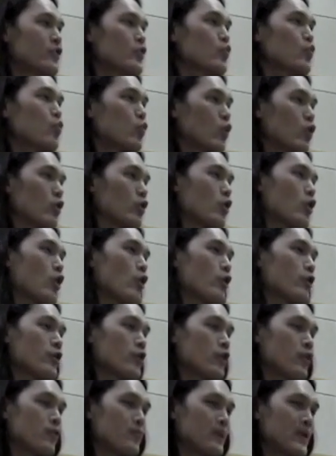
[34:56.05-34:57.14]
If you work harder
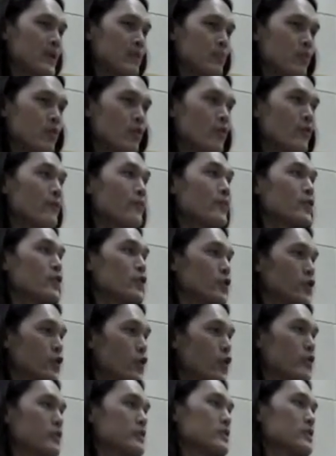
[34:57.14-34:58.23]
than other people, you're
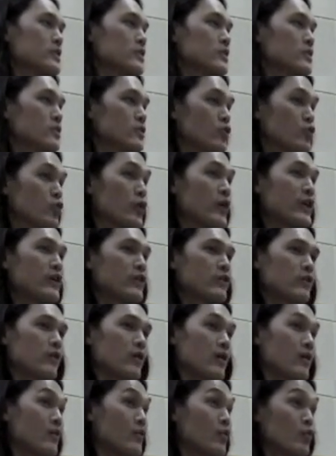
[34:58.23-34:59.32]
going to create
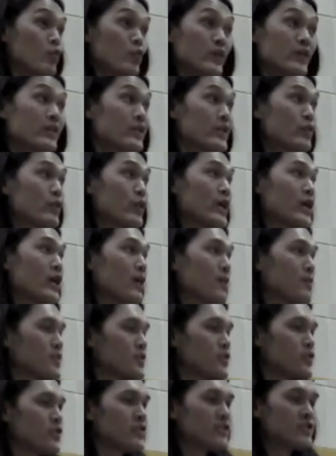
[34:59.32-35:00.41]
really great
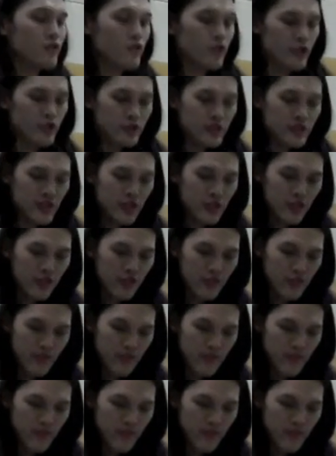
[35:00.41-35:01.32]
opportunities for yourself.